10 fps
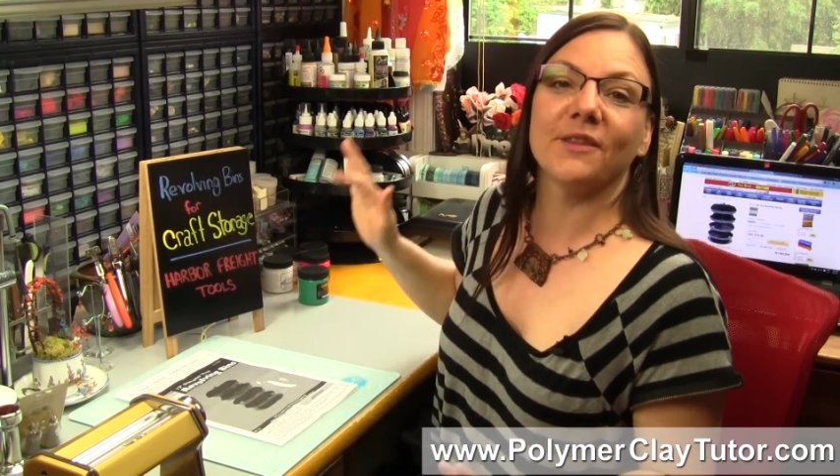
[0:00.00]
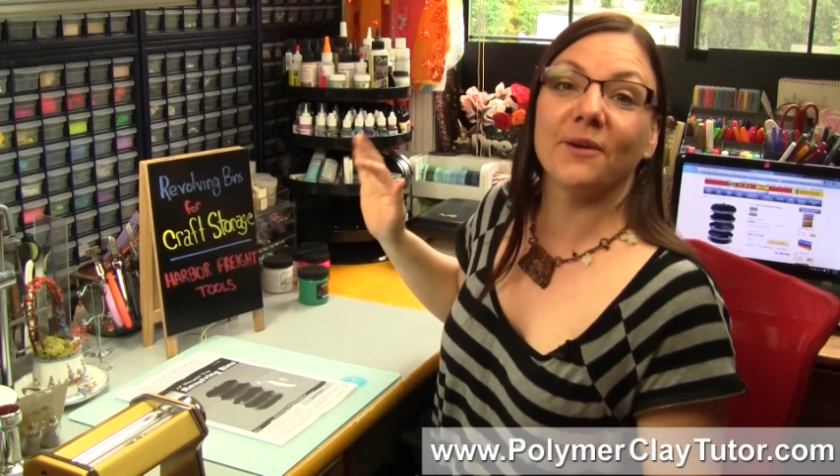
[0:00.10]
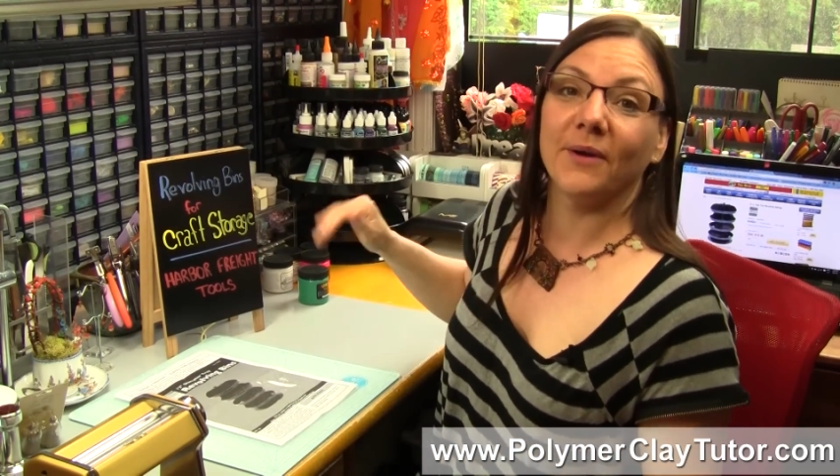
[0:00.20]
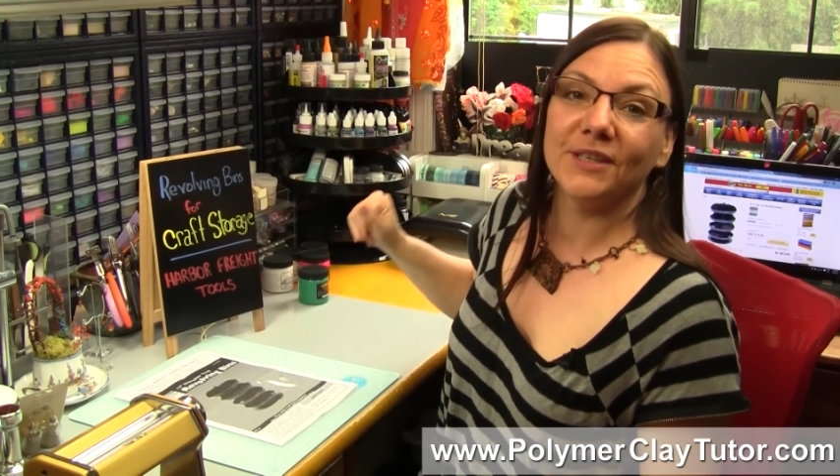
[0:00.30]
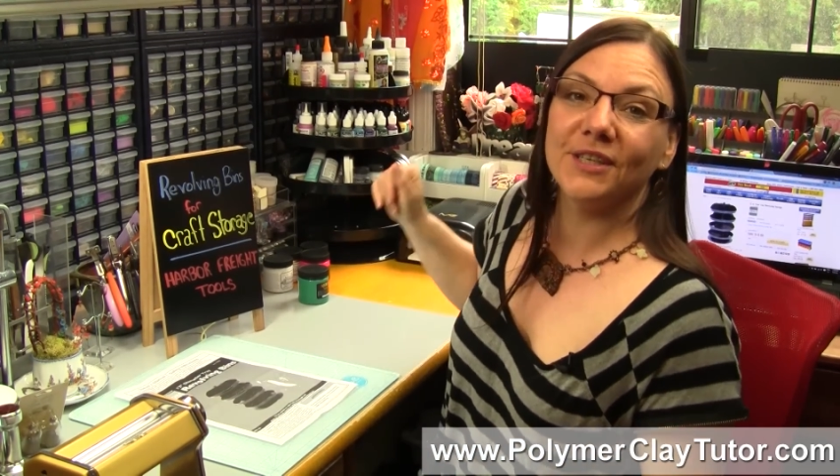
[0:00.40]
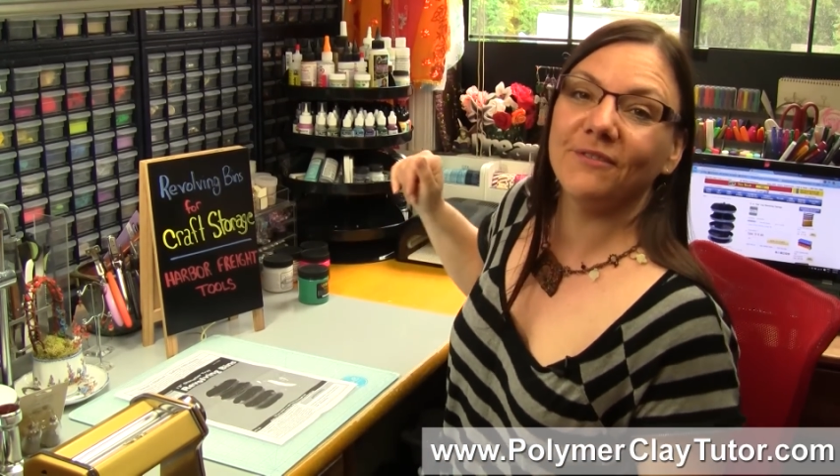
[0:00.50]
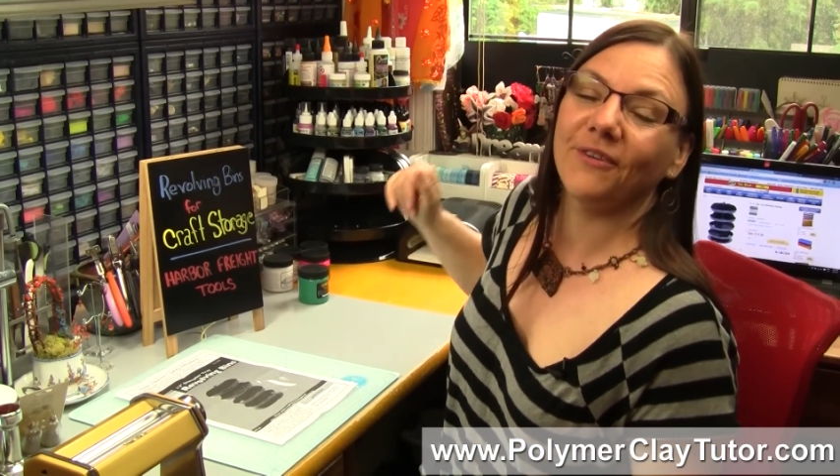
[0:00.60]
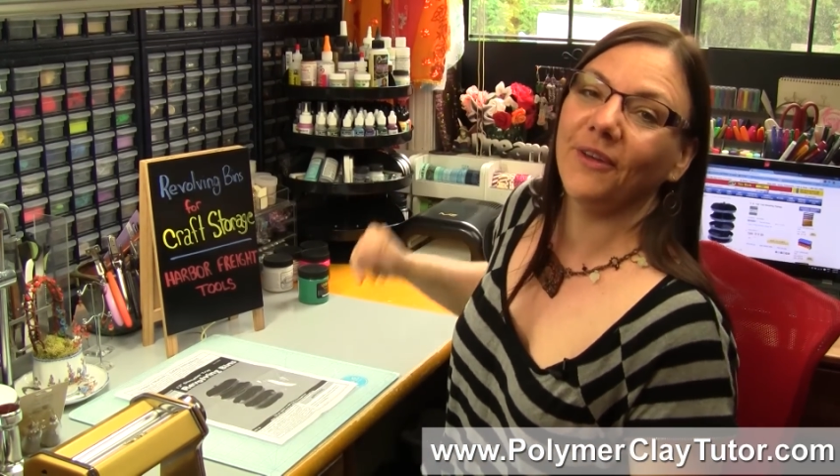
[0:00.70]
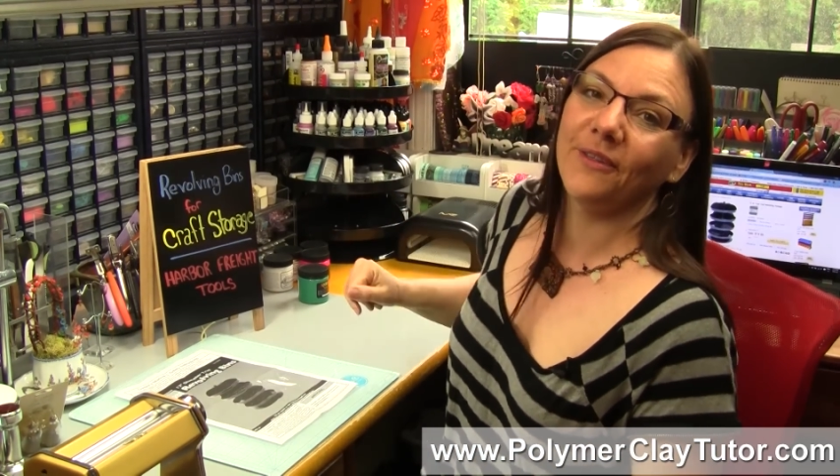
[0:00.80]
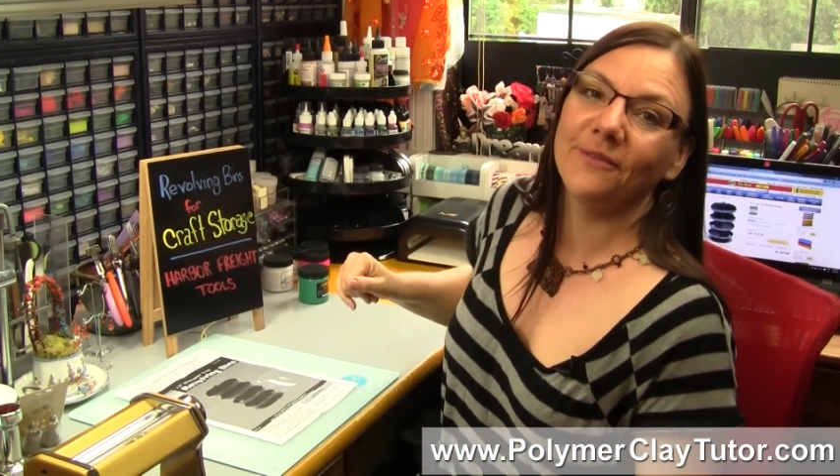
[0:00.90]
the question
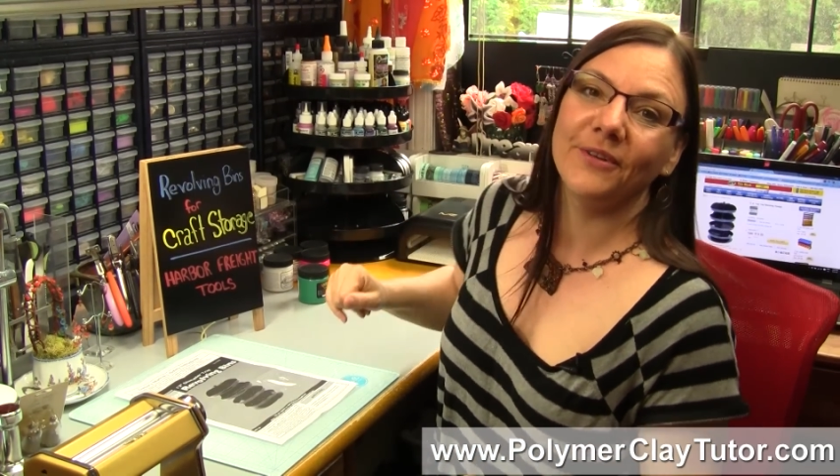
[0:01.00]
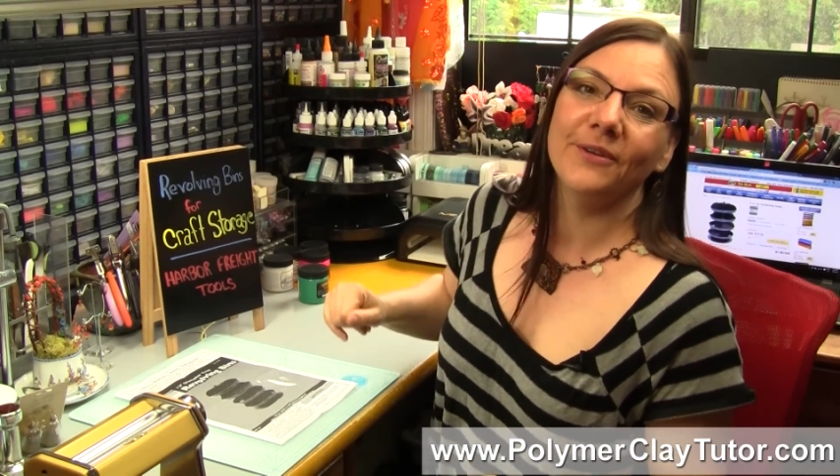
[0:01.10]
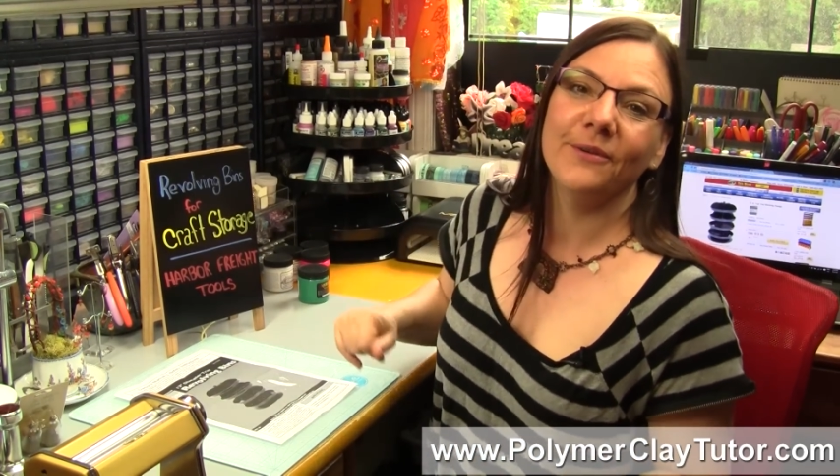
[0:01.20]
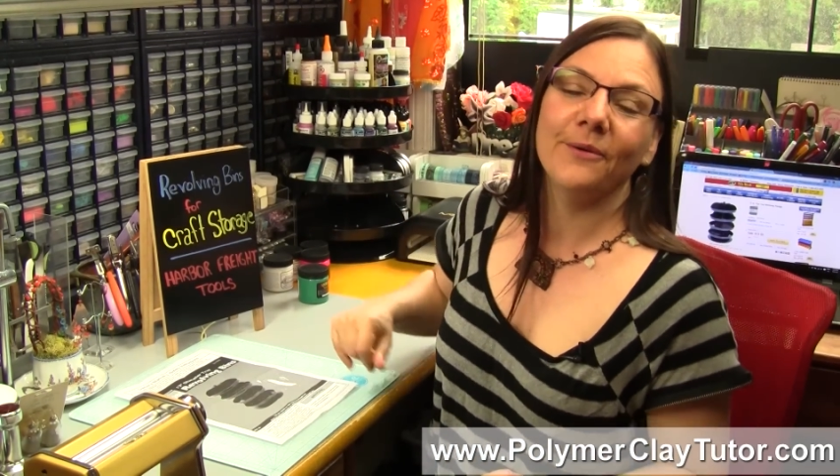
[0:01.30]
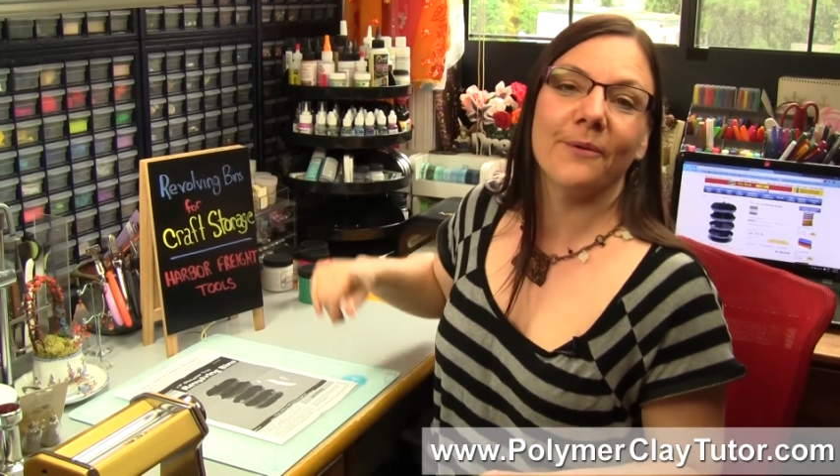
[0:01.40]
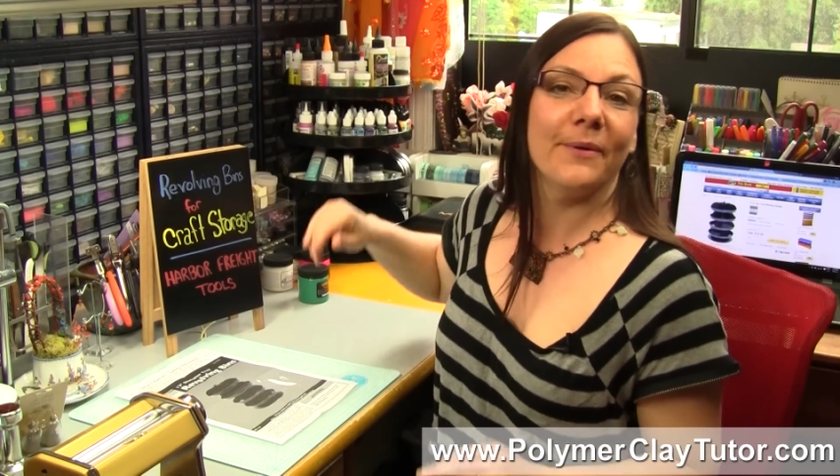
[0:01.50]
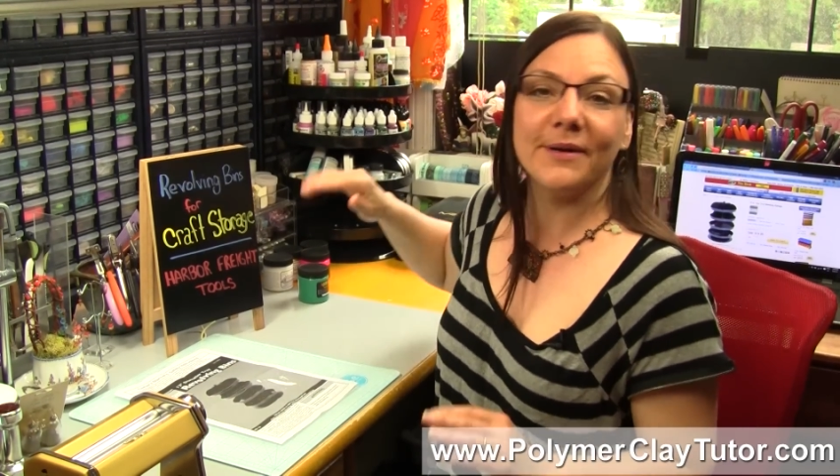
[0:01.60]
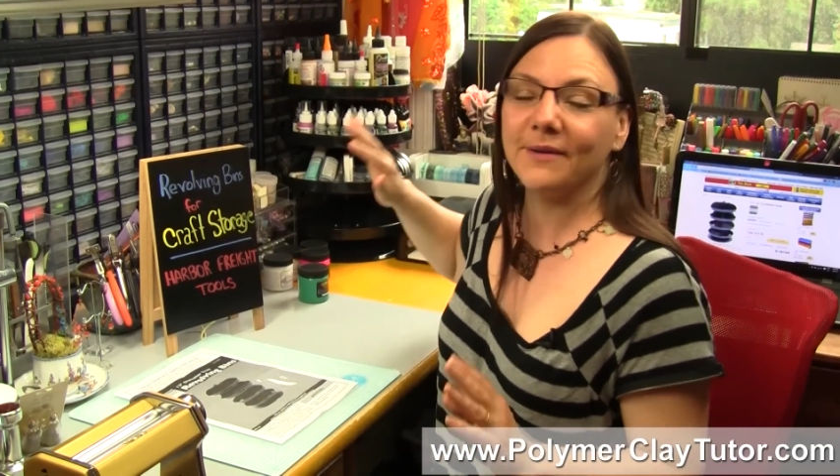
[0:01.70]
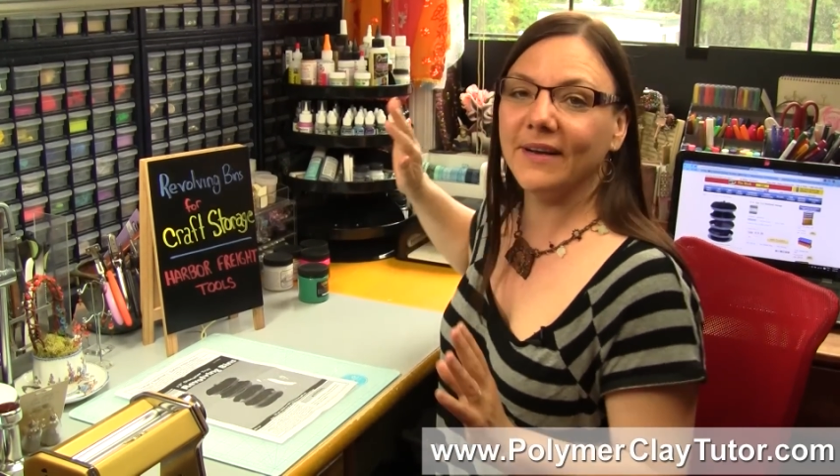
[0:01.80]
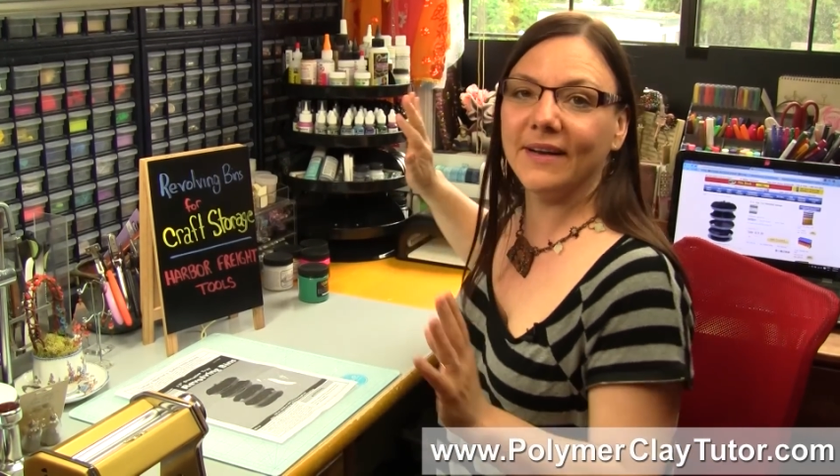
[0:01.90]
for all of you who are
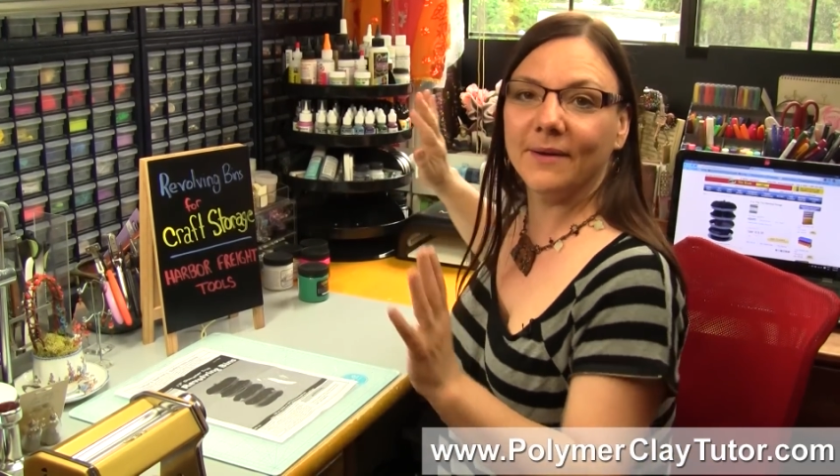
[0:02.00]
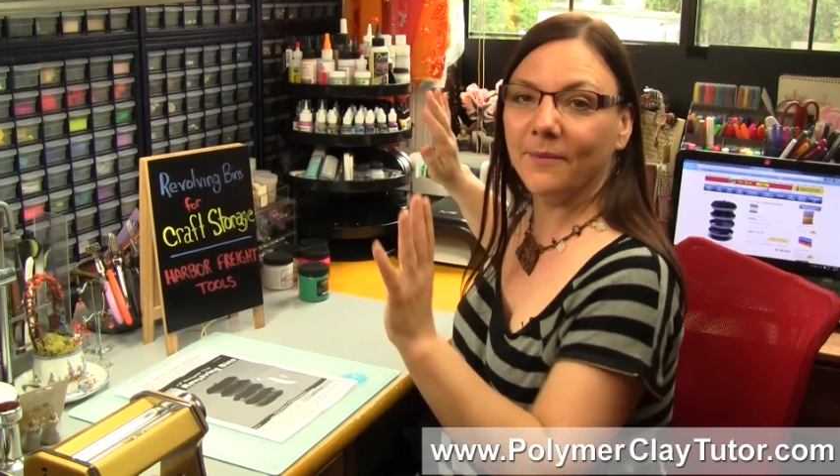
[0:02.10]
wondering